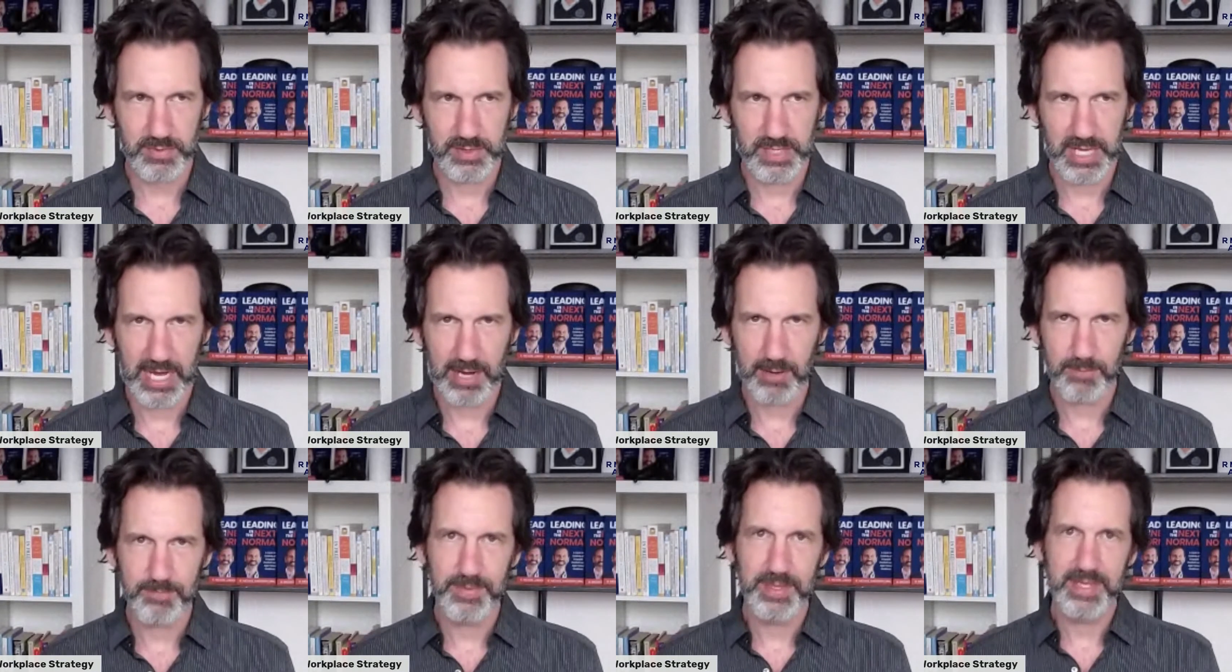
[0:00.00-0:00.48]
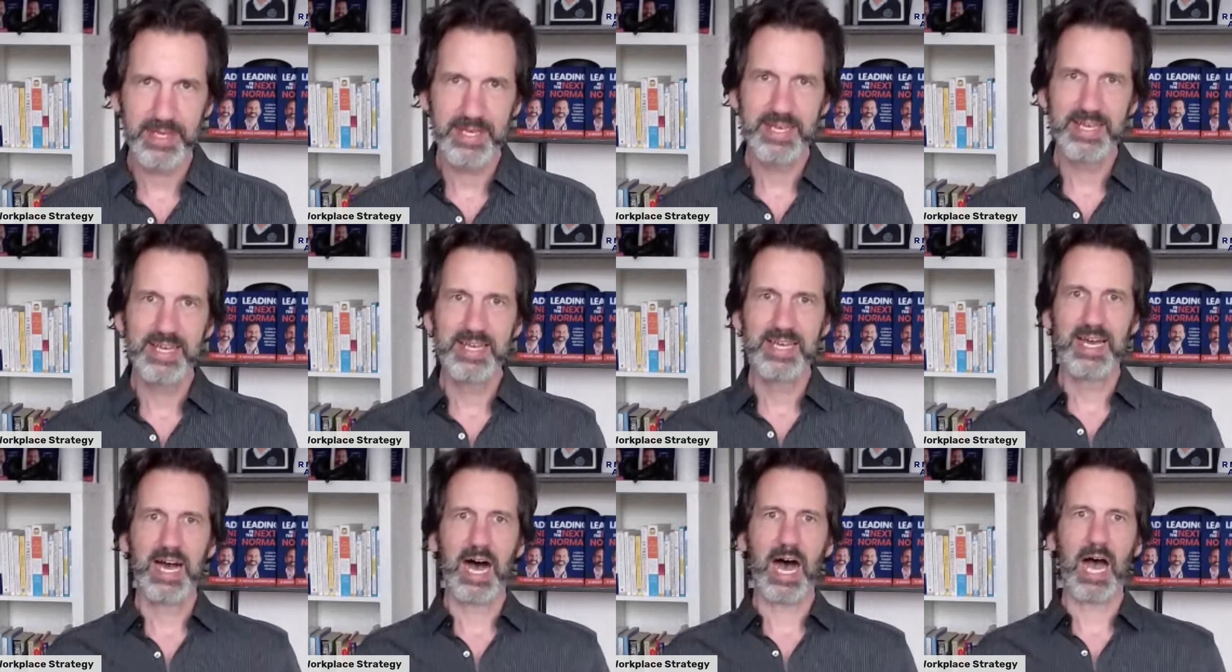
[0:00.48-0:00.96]
Now,
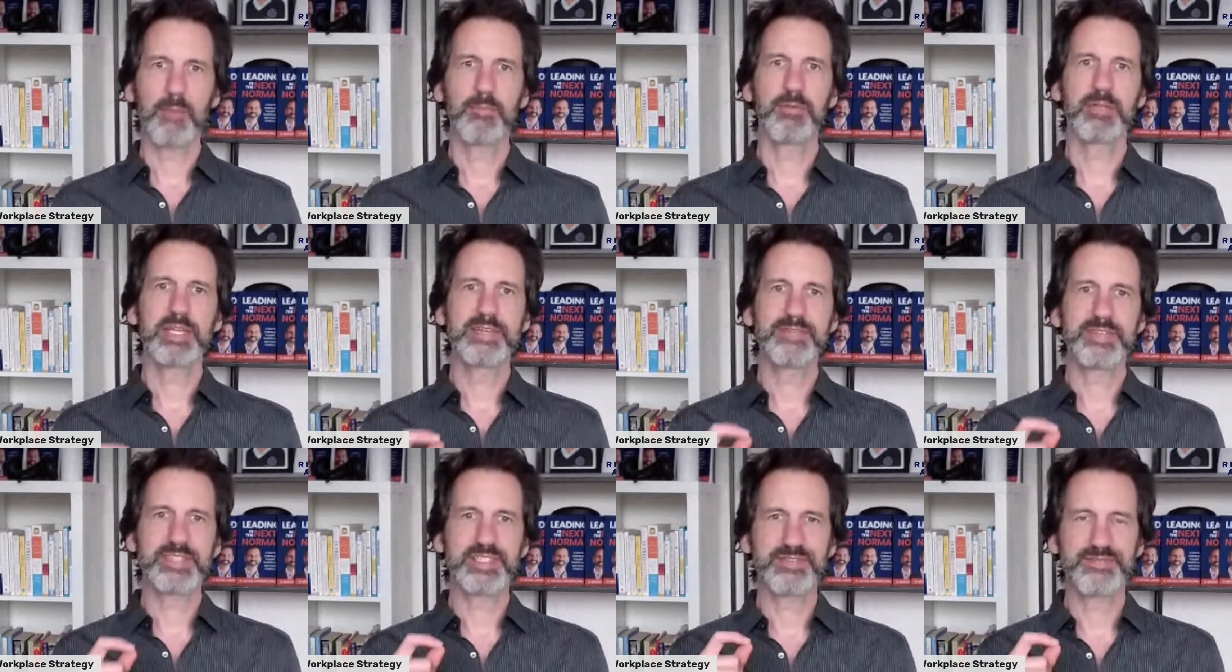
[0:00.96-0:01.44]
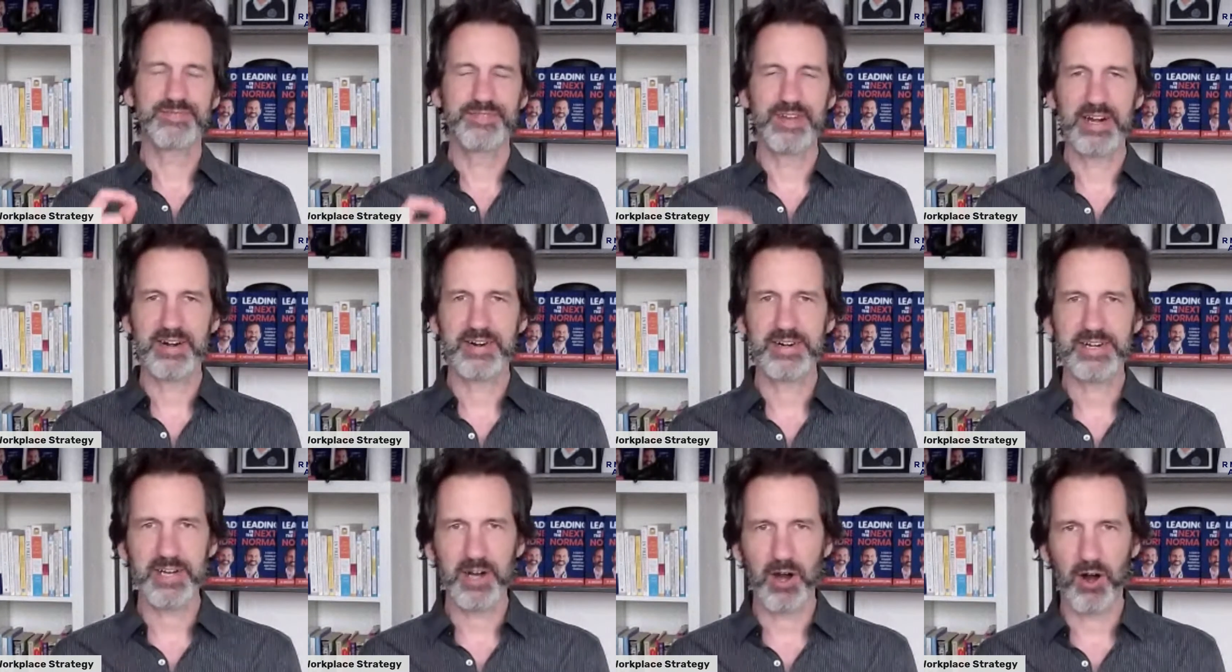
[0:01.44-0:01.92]
I believe it's
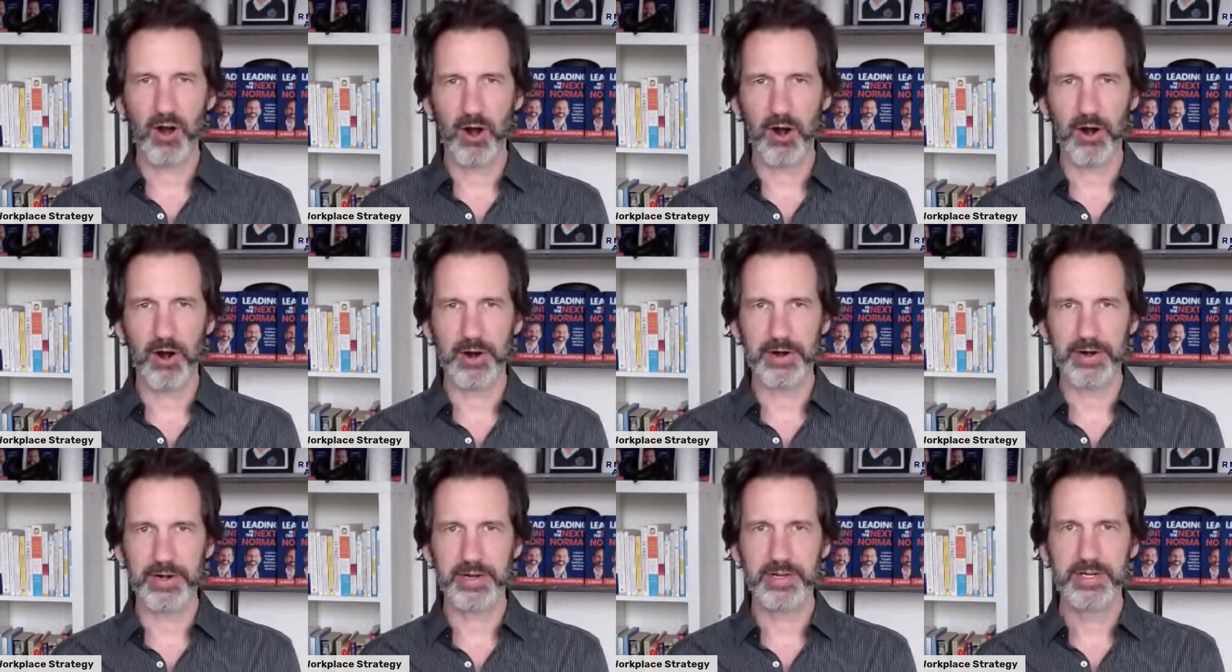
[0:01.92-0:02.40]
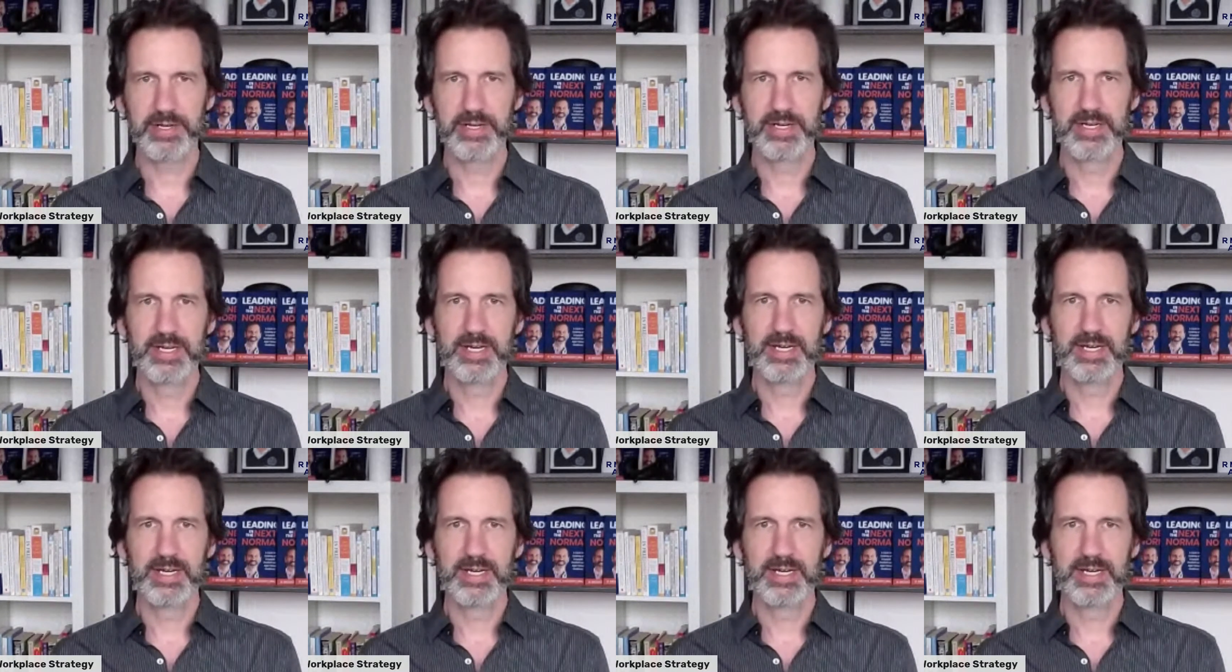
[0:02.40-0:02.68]
very hard